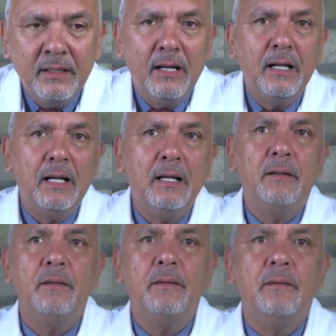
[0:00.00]

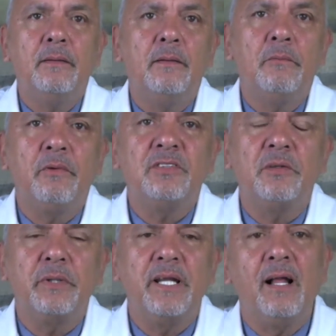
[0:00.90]
with
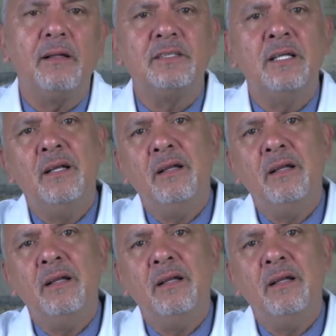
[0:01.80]
somebody else,